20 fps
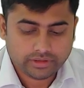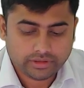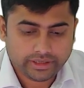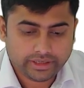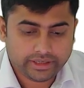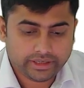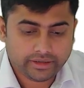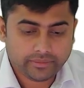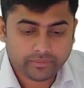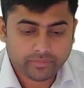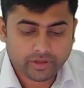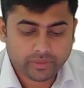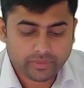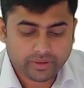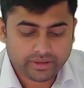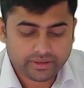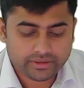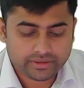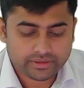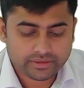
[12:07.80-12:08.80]
it
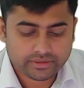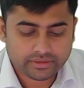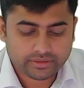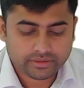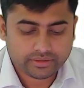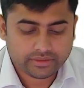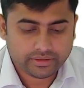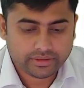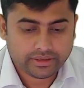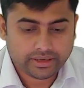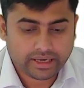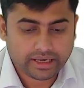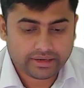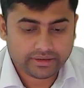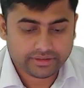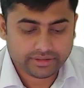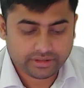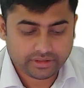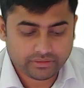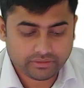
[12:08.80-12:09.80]
implements
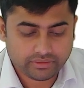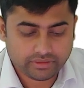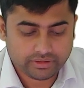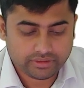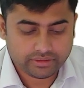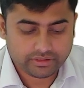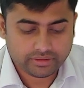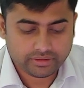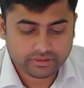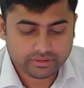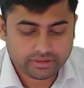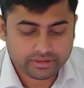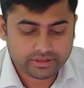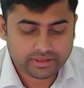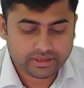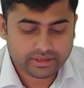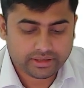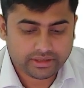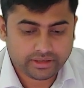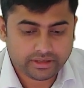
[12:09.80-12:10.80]
char sequence. These
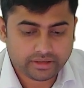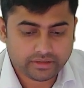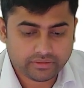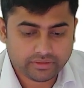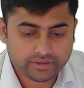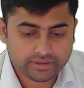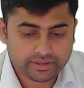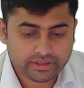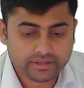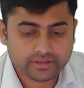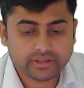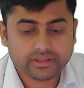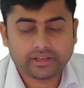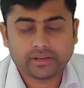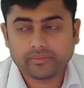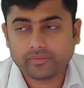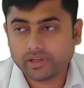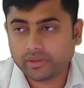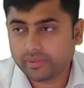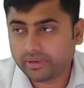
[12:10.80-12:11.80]
are the interfaces it
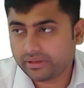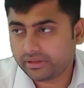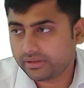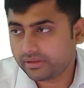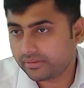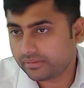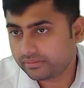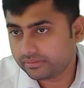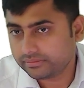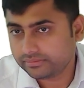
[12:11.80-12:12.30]
implements.